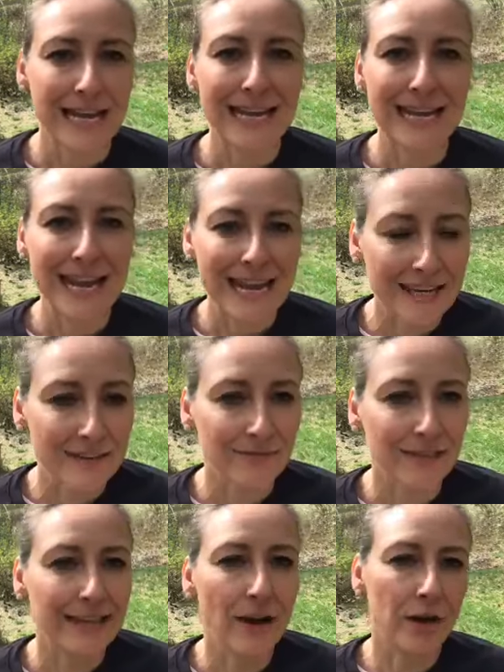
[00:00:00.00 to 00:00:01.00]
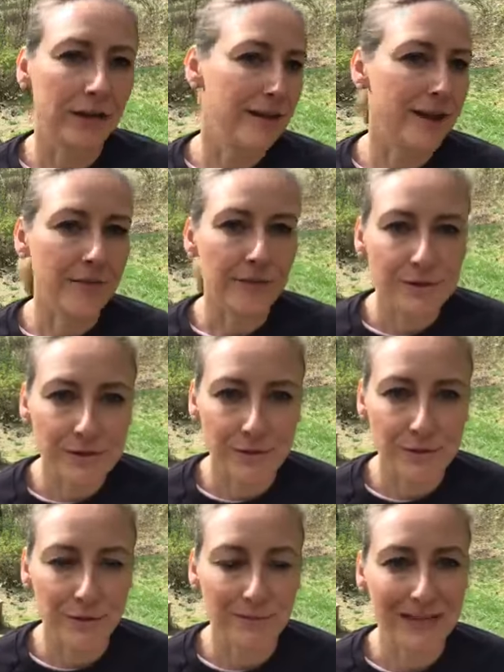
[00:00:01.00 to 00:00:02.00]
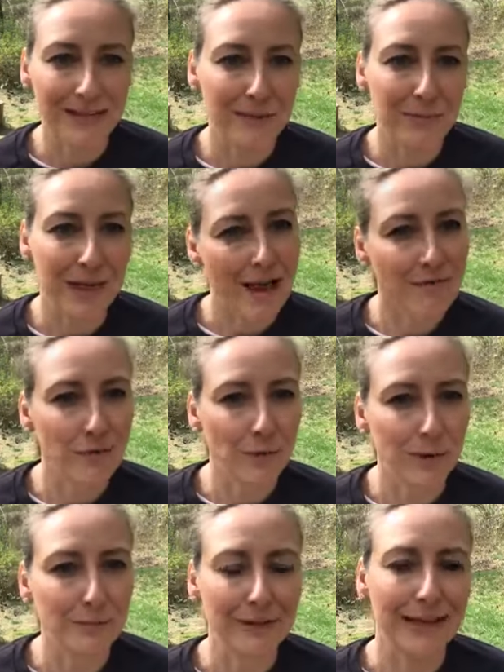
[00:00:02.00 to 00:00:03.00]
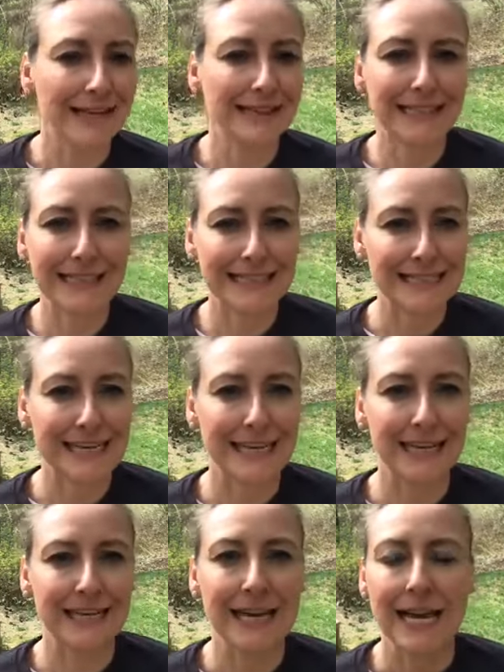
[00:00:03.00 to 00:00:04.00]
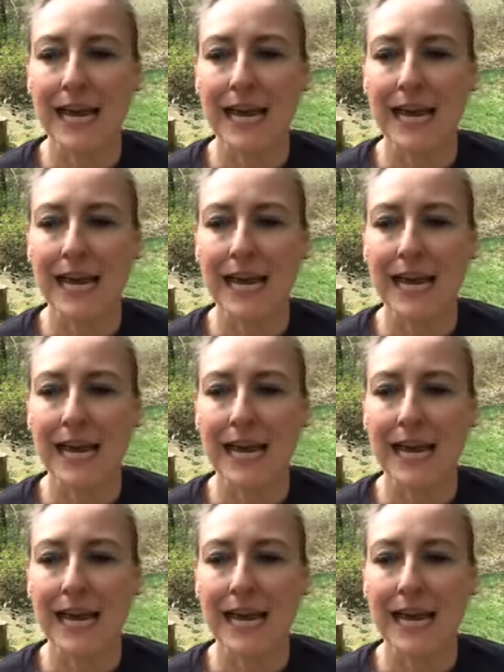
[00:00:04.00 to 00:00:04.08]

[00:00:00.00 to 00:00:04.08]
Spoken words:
natively on another social media platform like LinkedIn